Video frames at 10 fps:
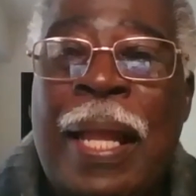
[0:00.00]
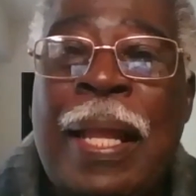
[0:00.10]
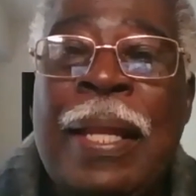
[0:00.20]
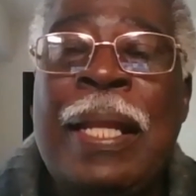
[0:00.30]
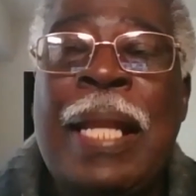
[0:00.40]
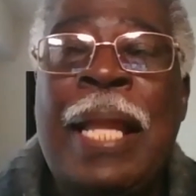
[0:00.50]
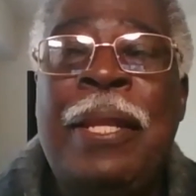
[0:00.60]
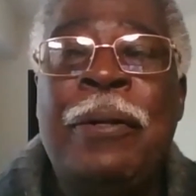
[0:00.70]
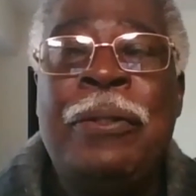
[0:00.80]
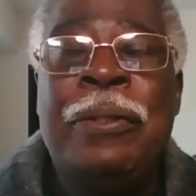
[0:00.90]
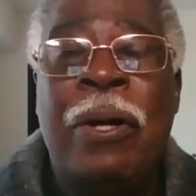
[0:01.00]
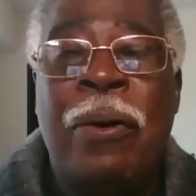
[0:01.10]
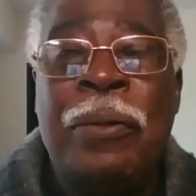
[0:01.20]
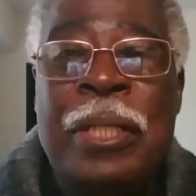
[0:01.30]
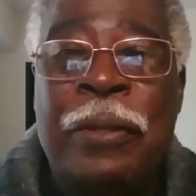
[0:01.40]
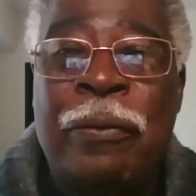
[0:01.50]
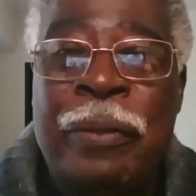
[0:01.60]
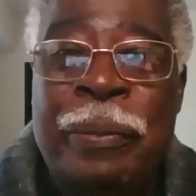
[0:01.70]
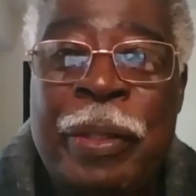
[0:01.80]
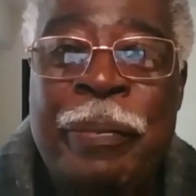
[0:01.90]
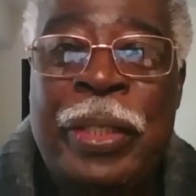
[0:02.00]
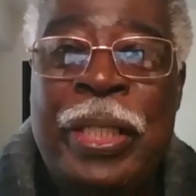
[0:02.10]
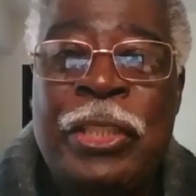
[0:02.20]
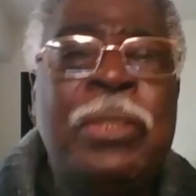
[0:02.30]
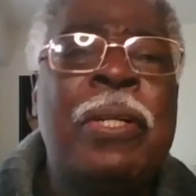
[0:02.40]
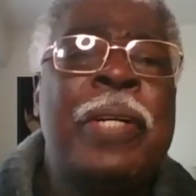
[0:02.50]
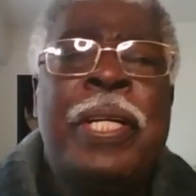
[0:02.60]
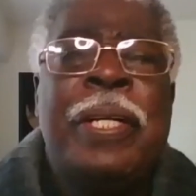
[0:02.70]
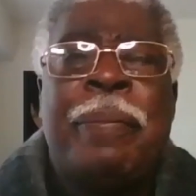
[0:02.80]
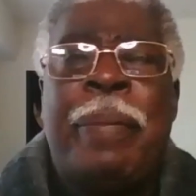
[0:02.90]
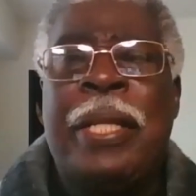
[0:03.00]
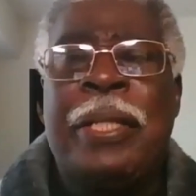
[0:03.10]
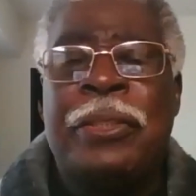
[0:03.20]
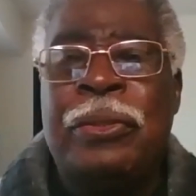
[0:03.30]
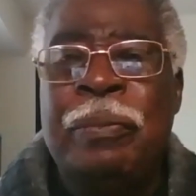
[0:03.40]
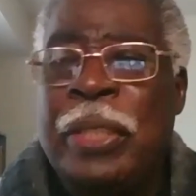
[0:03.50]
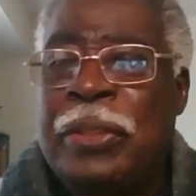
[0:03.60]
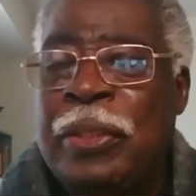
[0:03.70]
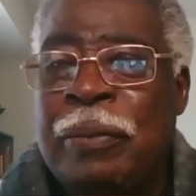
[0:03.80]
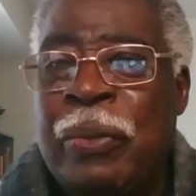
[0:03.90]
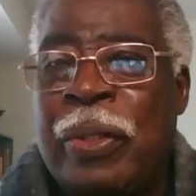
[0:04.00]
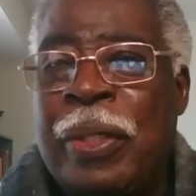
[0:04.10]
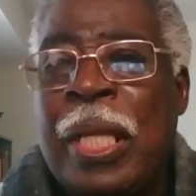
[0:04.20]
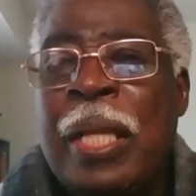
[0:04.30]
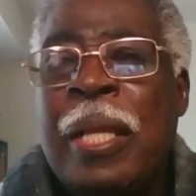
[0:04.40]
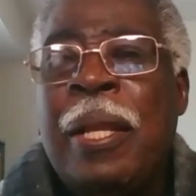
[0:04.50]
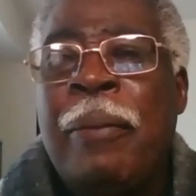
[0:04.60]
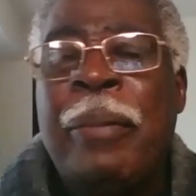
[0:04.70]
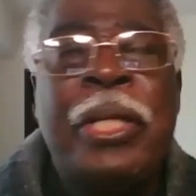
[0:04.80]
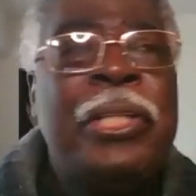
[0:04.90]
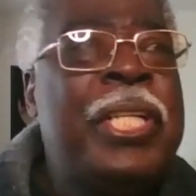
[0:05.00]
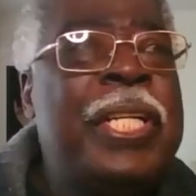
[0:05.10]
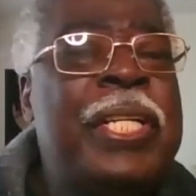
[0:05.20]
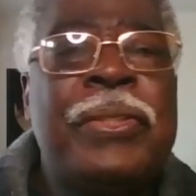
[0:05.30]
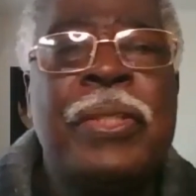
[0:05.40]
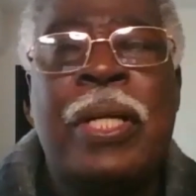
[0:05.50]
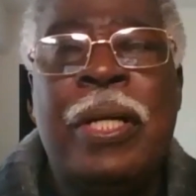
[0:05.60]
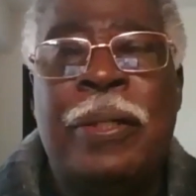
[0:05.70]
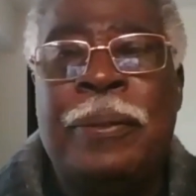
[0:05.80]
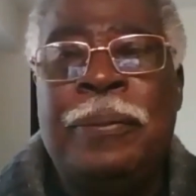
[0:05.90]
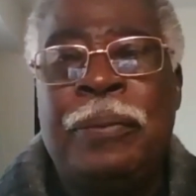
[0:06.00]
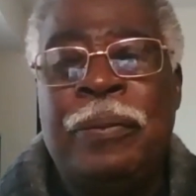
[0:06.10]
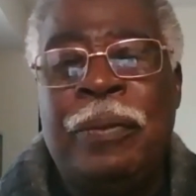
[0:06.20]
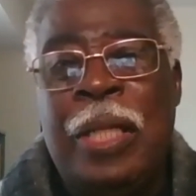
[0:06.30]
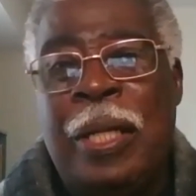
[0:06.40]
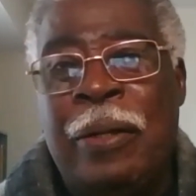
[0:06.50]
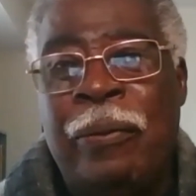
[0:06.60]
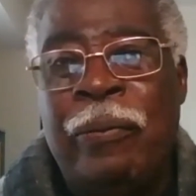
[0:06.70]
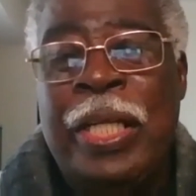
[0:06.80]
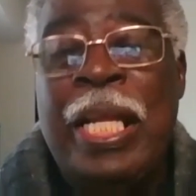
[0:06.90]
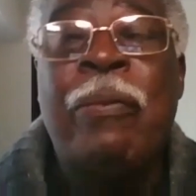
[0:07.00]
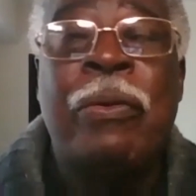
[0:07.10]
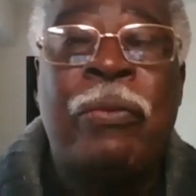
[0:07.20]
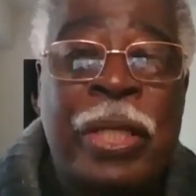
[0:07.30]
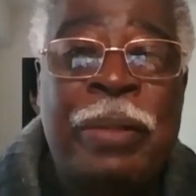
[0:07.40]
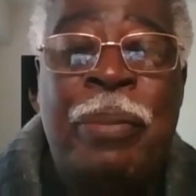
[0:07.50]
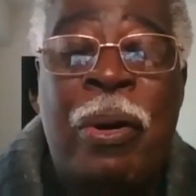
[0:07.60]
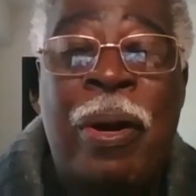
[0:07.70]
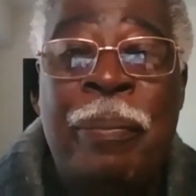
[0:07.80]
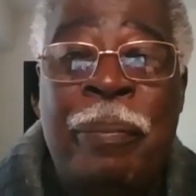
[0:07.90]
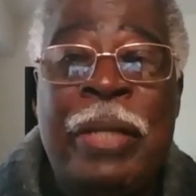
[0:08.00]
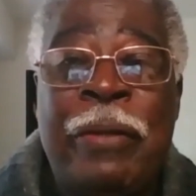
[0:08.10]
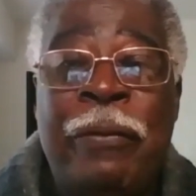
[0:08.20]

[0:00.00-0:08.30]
and I know you're old enough to remember this. You don't hear about this too much anymore. But years ago, when they was really borrowing money